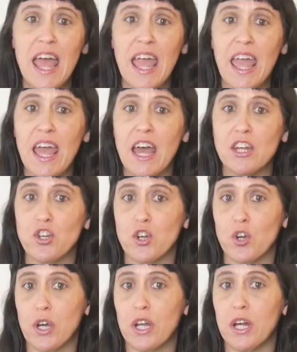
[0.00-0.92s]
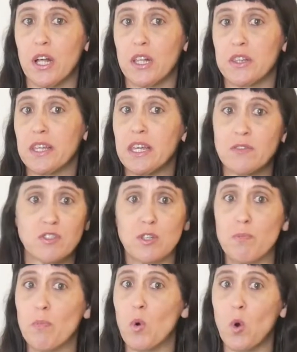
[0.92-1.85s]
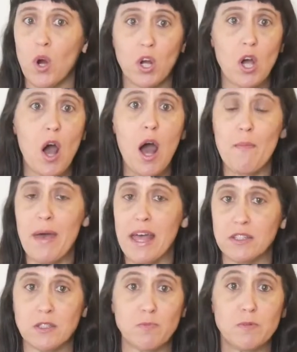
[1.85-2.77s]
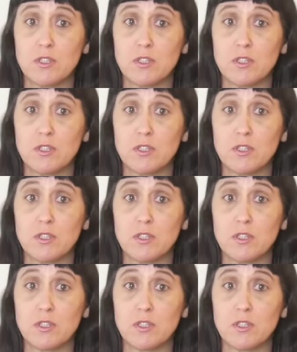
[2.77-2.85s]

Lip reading: and you're going to leave some more comments,